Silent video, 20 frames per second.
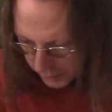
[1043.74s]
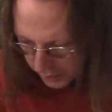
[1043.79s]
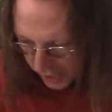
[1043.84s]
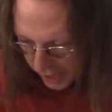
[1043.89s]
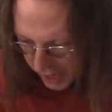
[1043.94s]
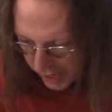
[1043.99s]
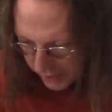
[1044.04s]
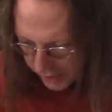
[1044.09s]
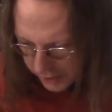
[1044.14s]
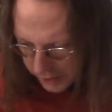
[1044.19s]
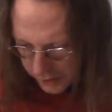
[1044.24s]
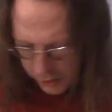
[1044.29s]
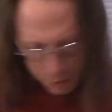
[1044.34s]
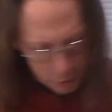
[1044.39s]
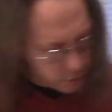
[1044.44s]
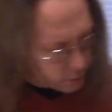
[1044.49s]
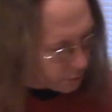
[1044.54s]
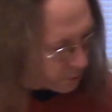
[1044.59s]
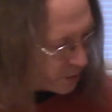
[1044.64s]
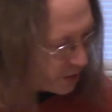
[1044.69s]
Alex
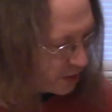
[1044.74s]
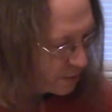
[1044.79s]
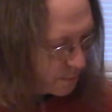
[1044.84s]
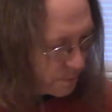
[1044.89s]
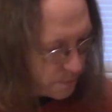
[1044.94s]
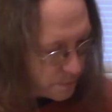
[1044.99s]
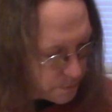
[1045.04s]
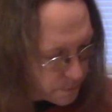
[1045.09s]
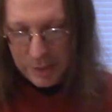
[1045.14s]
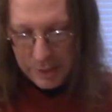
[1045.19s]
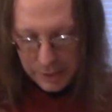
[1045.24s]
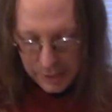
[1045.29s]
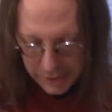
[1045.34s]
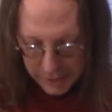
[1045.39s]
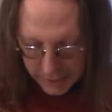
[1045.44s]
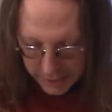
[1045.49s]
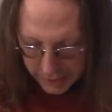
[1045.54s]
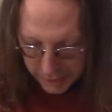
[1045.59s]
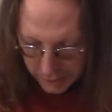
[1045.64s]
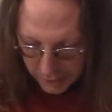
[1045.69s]
Colome
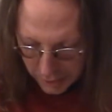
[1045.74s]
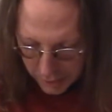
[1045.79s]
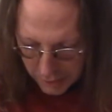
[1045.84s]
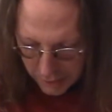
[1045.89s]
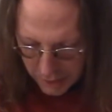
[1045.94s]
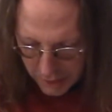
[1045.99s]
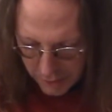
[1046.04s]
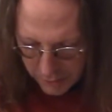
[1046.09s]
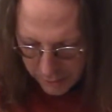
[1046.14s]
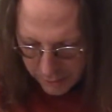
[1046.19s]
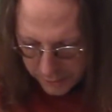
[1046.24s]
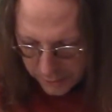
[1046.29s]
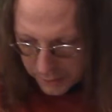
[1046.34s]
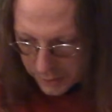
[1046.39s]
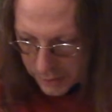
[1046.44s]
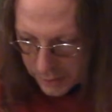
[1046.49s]
leading off.